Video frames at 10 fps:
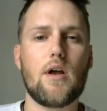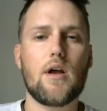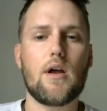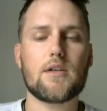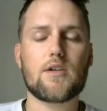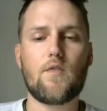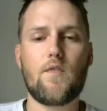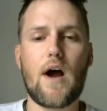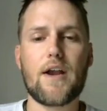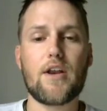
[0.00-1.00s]
Let's go
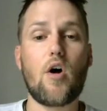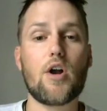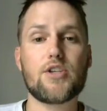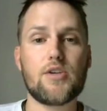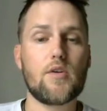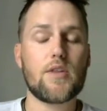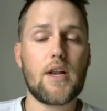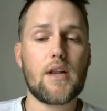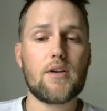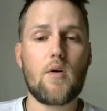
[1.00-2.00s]
find an orange hero that
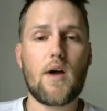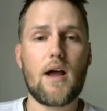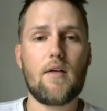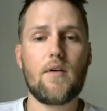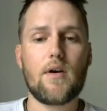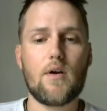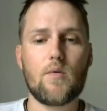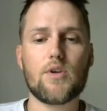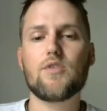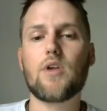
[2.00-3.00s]
I don't have.
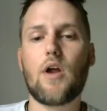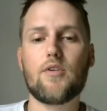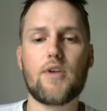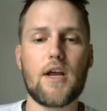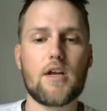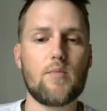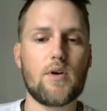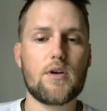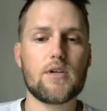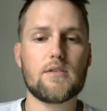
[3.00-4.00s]
We'll use Undertaker
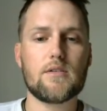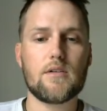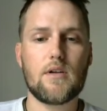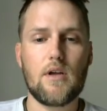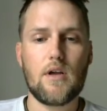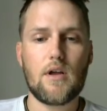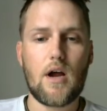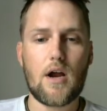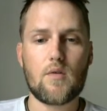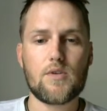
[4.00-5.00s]
because
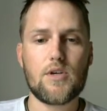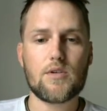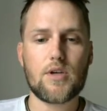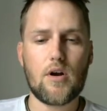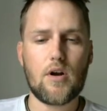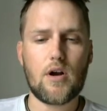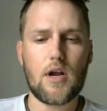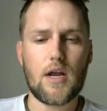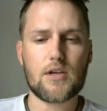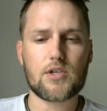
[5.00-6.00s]
I don't use her,
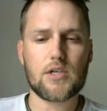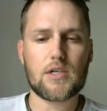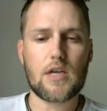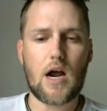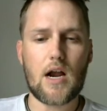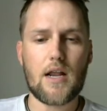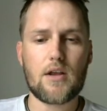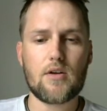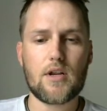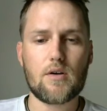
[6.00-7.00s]
and she's not a
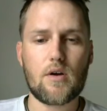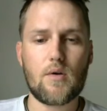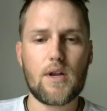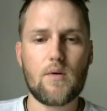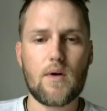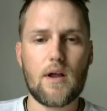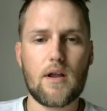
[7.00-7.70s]
good hero anyway.